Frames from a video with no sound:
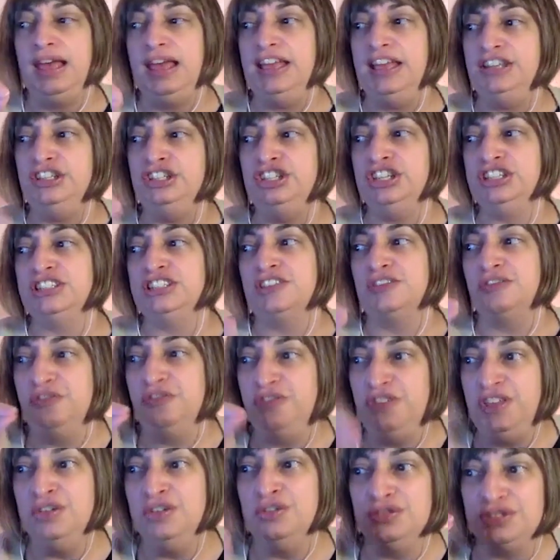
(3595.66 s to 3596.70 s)
It just
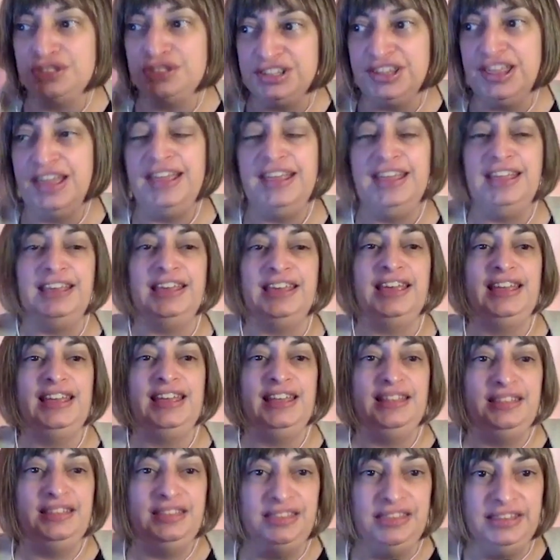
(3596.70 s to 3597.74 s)
feels like
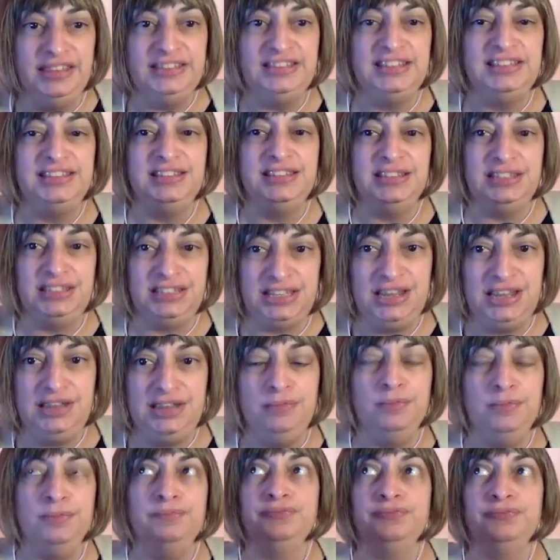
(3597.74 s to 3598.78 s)
this is a
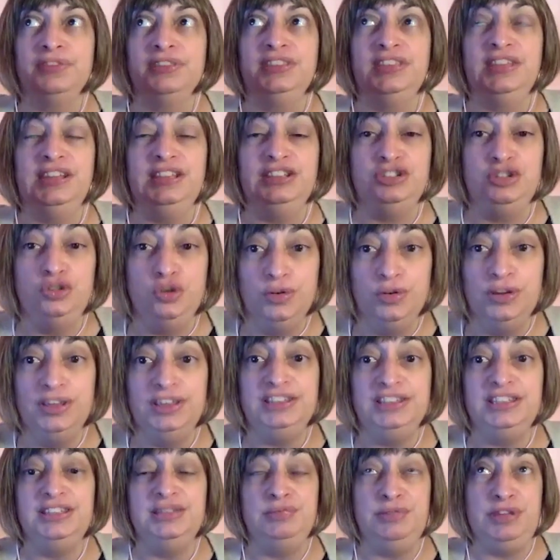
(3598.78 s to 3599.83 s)
team that is going
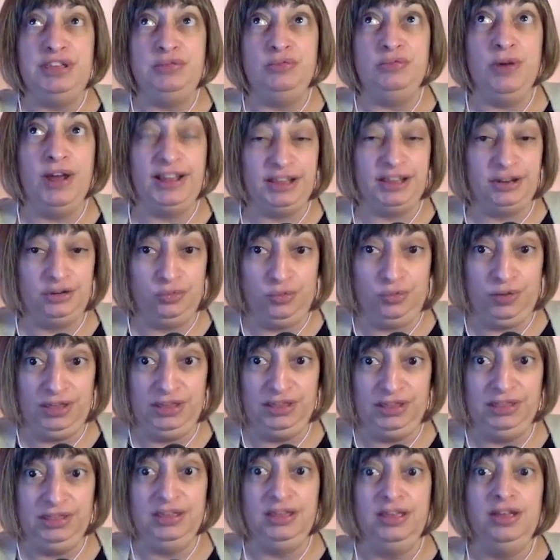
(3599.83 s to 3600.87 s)
to be reckoned
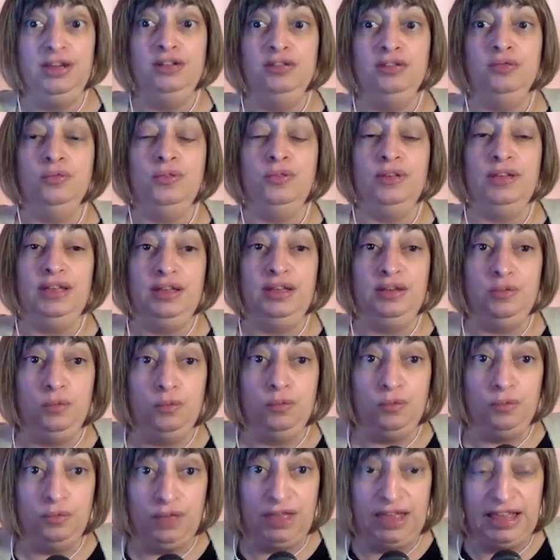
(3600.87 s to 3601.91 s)
with.
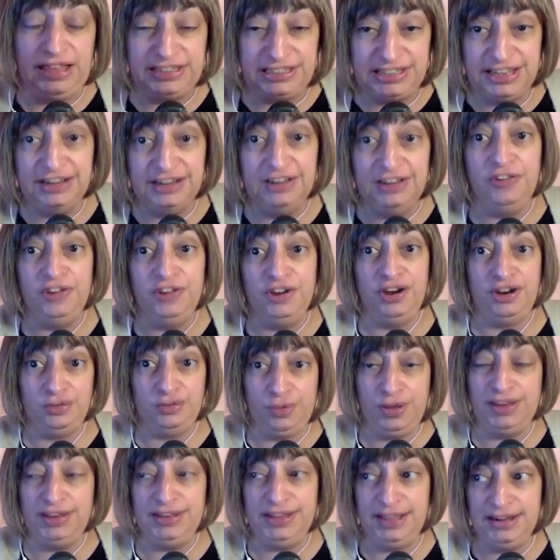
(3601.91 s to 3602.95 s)
It's going to figure out a
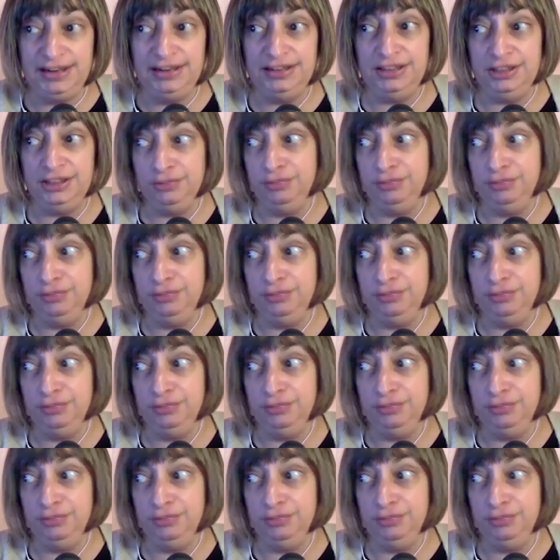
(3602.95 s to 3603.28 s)
way to get into the